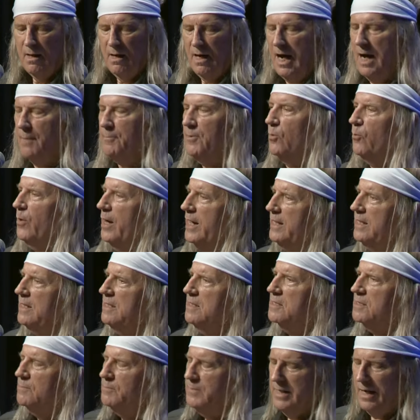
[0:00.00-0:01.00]
I'm
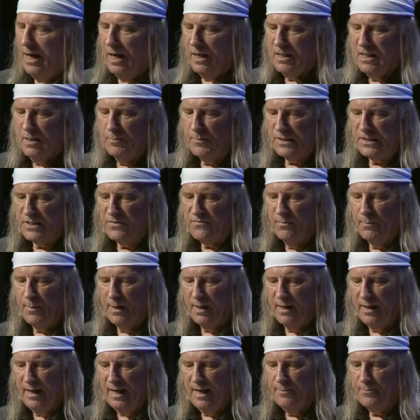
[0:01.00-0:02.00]
awaiting some documents from
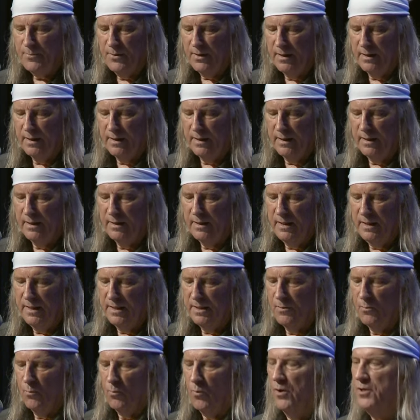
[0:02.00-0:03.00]
a library
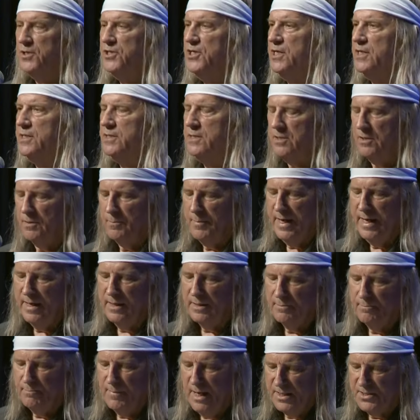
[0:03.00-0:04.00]
in Worcester,
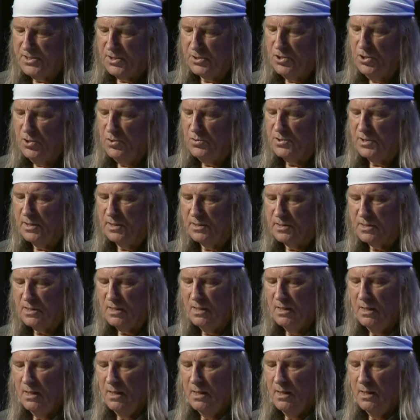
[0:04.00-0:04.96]
Massachusetts,